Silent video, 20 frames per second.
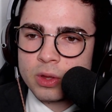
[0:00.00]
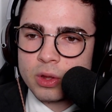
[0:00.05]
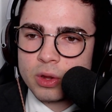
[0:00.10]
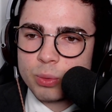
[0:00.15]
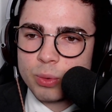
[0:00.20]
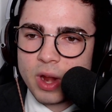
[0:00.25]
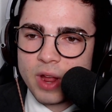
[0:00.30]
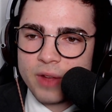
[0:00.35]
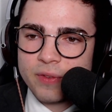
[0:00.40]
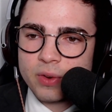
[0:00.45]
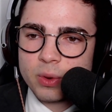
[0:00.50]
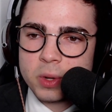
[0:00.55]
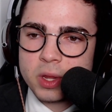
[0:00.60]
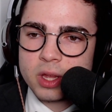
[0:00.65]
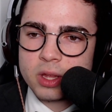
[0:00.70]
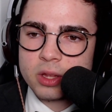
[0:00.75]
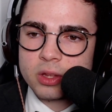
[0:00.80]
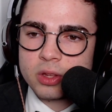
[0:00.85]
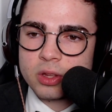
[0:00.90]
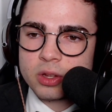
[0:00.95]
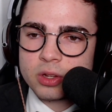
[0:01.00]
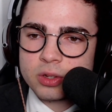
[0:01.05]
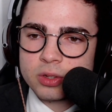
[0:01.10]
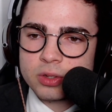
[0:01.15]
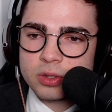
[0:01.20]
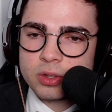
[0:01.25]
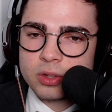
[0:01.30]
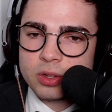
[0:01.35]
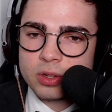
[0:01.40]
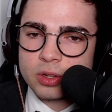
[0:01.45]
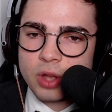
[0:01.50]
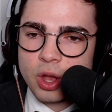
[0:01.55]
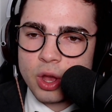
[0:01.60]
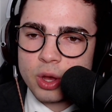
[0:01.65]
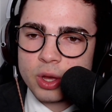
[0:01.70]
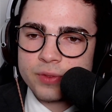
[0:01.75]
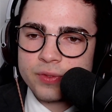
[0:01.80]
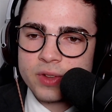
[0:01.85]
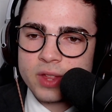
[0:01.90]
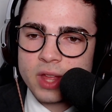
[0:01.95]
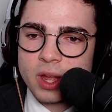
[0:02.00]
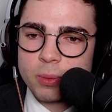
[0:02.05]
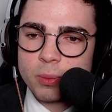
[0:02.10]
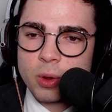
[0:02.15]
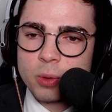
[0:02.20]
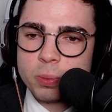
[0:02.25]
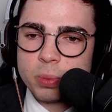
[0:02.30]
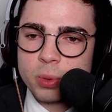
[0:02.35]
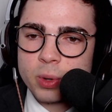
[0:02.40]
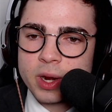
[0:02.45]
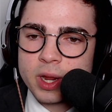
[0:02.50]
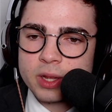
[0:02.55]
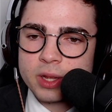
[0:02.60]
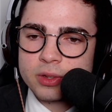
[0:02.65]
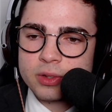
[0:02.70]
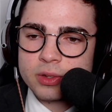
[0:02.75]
Referee calling for that rope break.